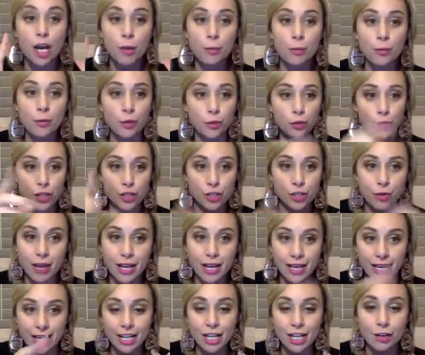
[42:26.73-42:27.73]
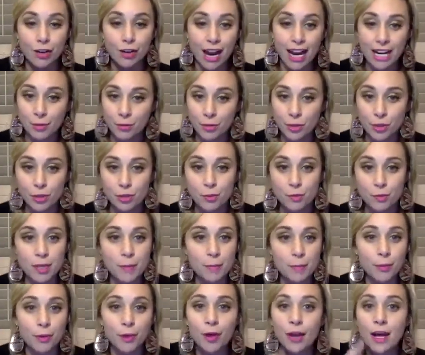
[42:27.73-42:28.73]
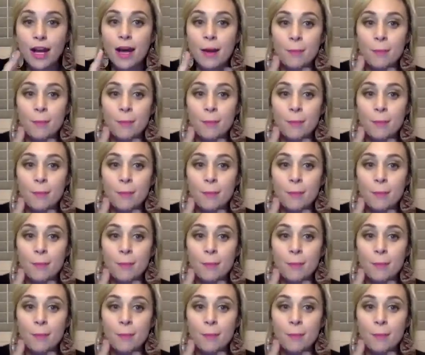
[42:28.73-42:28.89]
purely so I can interact with those people.